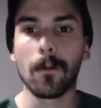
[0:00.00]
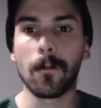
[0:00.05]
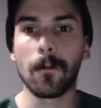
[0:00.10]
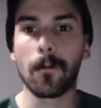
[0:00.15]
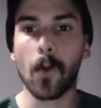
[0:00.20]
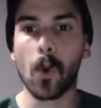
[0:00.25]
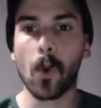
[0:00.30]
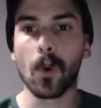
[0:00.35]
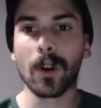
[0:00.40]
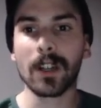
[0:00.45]

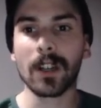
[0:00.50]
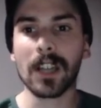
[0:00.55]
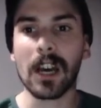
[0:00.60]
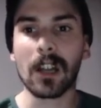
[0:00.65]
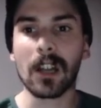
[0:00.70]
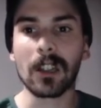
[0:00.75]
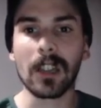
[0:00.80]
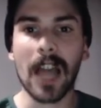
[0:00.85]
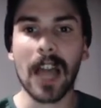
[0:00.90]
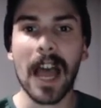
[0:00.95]
forward
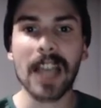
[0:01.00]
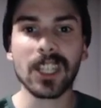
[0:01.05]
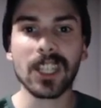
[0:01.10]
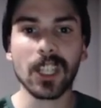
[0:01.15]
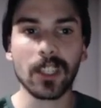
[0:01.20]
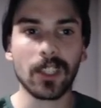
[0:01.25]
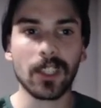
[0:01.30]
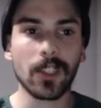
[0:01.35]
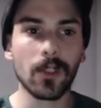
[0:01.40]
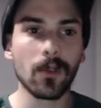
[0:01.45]

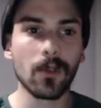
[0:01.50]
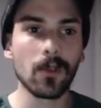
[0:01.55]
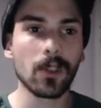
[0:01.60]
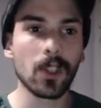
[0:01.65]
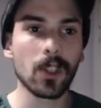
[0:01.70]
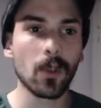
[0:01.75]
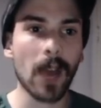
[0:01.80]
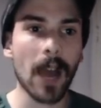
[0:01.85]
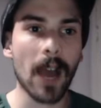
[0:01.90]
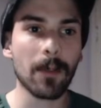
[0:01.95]
Elijah
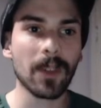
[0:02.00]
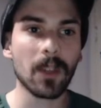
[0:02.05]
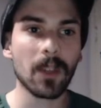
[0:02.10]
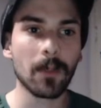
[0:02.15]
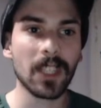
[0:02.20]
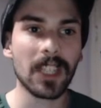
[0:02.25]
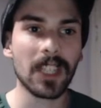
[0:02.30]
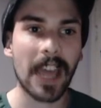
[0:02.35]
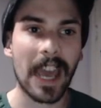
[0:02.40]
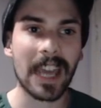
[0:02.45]
Hughes, who happened to
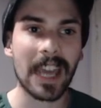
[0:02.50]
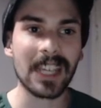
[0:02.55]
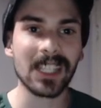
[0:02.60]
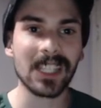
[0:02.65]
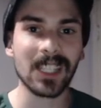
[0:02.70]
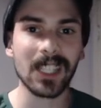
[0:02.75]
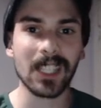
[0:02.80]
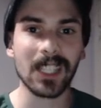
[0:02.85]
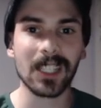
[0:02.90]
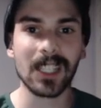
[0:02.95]
be the
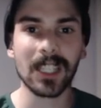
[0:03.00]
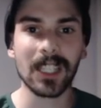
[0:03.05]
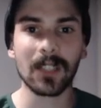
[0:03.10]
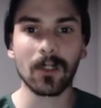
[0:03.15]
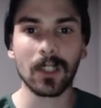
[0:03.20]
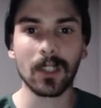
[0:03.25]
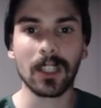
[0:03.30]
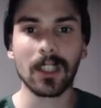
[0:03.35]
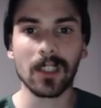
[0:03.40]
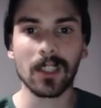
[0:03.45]
ACC
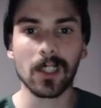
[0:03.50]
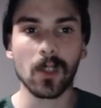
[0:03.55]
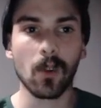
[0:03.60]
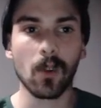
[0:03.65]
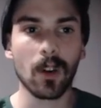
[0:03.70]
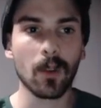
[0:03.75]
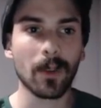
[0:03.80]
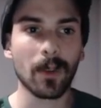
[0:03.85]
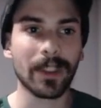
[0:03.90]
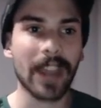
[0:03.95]
leading
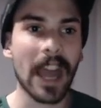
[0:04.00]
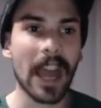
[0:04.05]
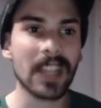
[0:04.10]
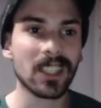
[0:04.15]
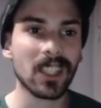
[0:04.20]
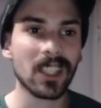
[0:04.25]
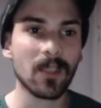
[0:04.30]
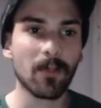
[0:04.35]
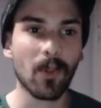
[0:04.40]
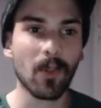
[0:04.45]
scorer with
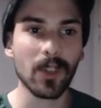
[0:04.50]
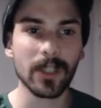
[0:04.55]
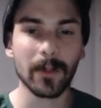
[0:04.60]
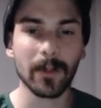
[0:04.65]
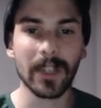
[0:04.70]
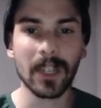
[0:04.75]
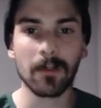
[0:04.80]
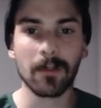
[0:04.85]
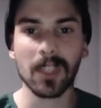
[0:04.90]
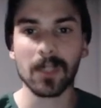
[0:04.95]
19 points per
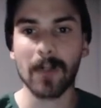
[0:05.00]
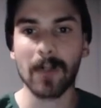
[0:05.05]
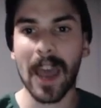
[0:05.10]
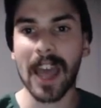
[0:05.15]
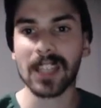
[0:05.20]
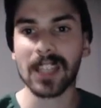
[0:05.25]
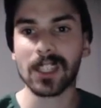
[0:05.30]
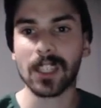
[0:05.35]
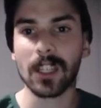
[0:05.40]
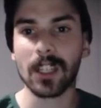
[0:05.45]
game this
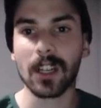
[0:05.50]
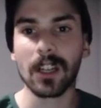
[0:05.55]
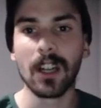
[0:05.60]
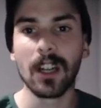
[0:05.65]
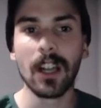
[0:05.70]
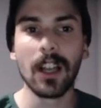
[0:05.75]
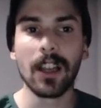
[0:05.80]
past year.